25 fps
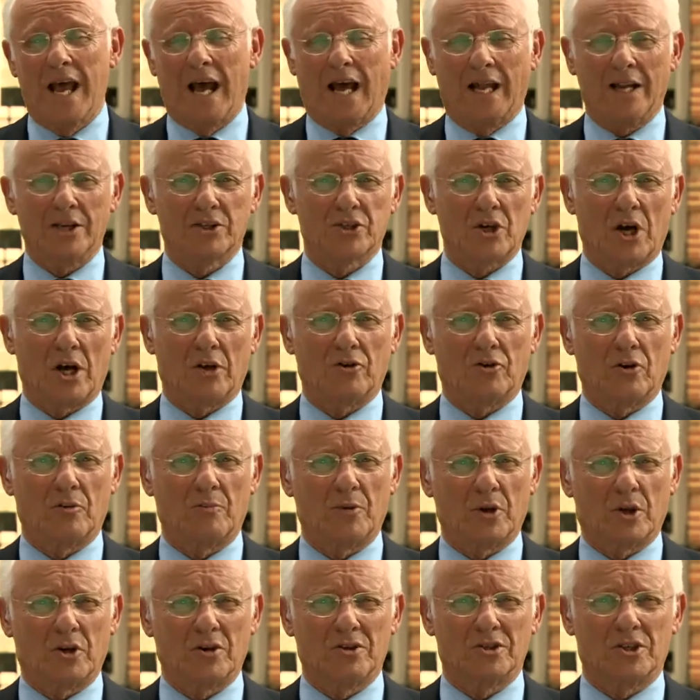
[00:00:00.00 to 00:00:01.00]
Alexandra
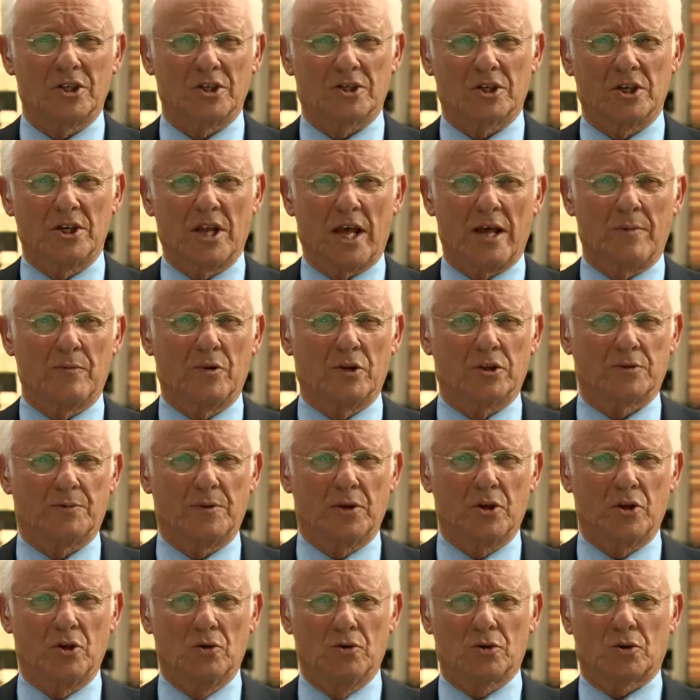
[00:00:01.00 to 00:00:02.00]
because it's a name that's
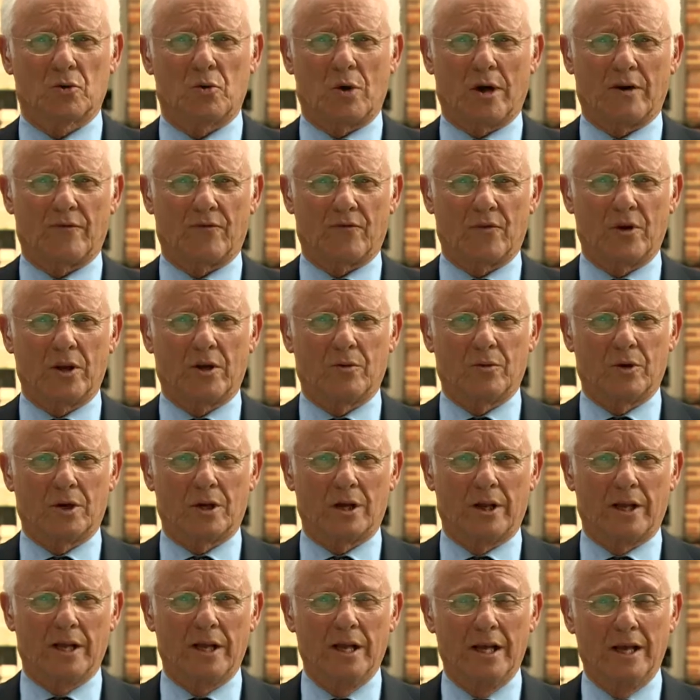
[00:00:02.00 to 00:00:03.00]
been used quite
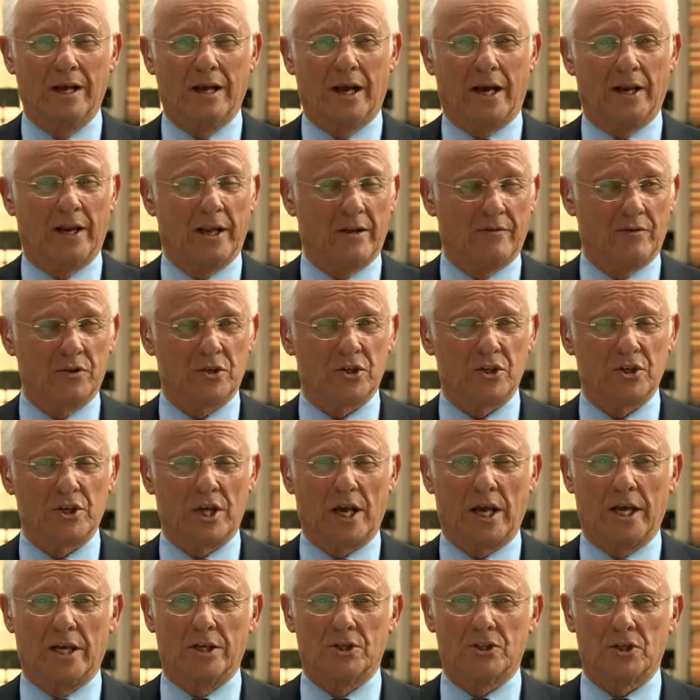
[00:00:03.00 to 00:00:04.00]
frequently, and even
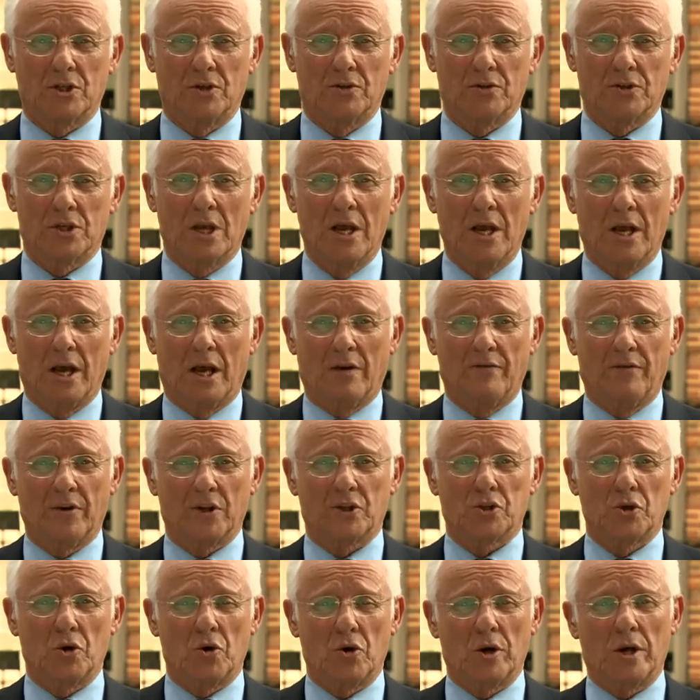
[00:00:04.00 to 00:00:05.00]
today is used. And
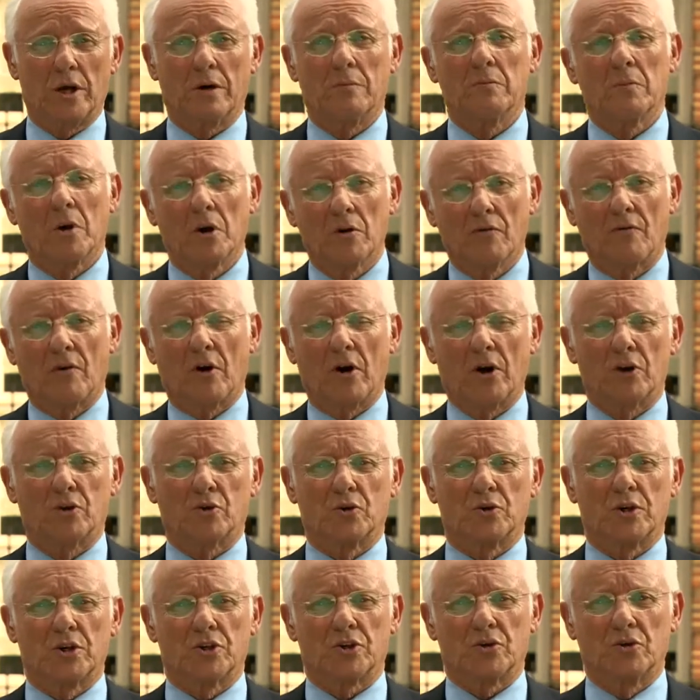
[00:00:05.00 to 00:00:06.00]
Victoria very
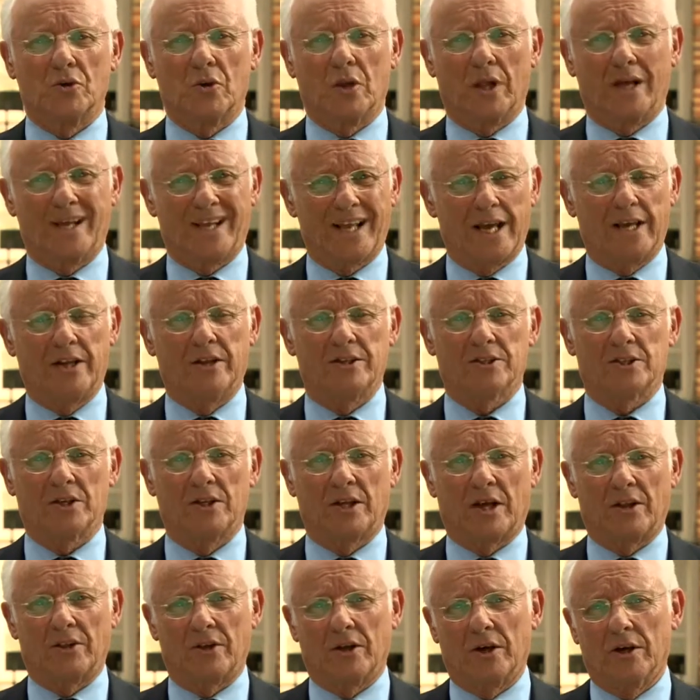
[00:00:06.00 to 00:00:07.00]
traditional. Again, it's
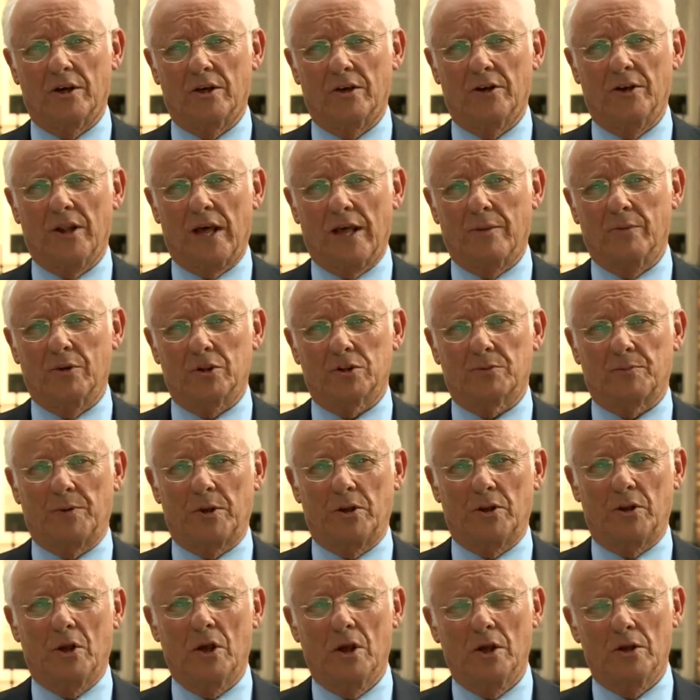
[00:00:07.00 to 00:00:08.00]
another name that's
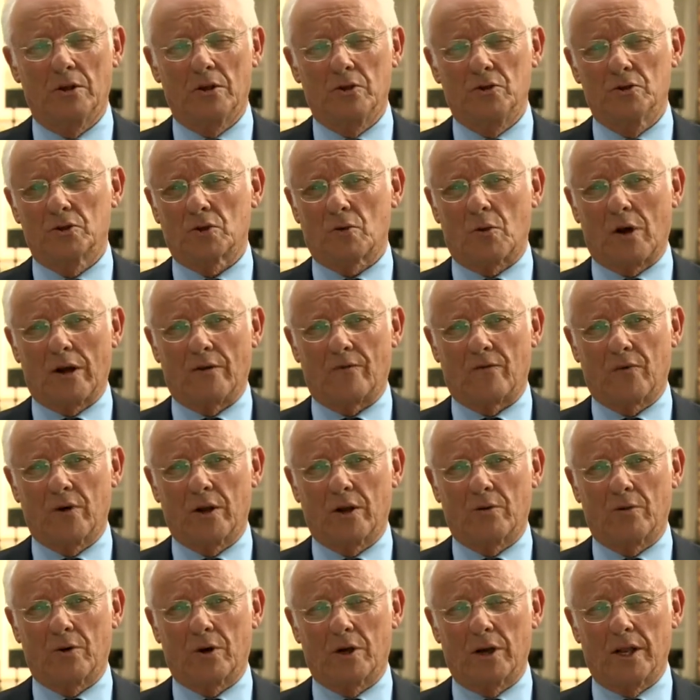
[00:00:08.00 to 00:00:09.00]
been used quite
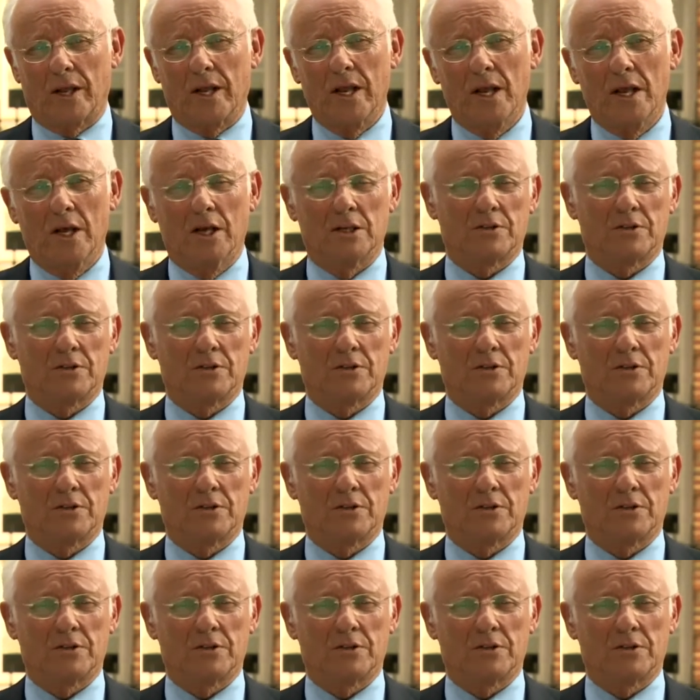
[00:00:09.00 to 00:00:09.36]
frequently.